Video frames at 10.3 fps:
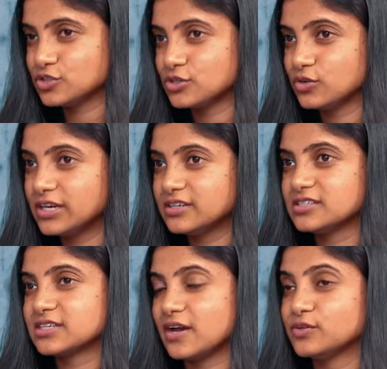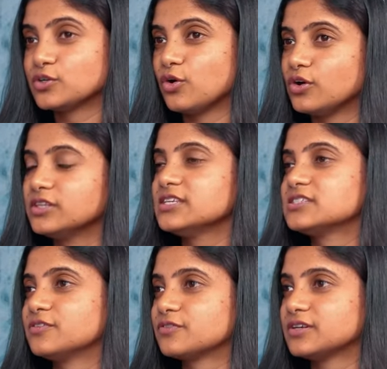you slowly discover all
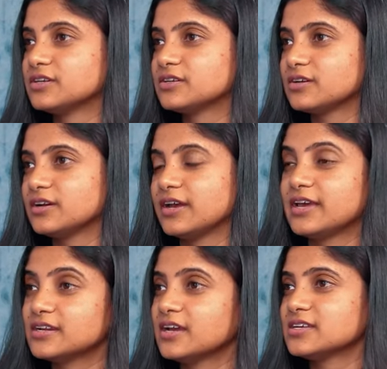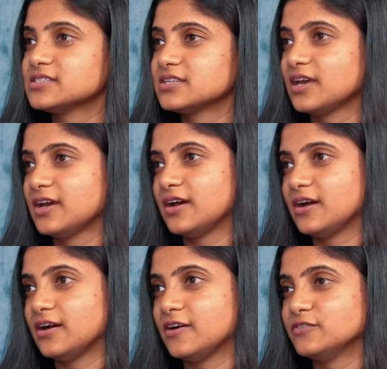these different areas
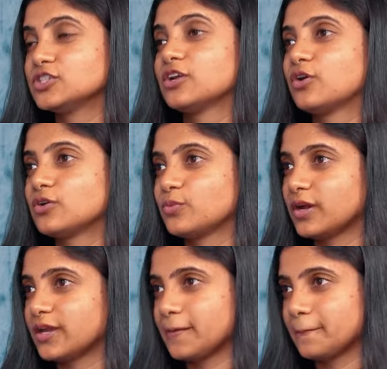uh, which are not working.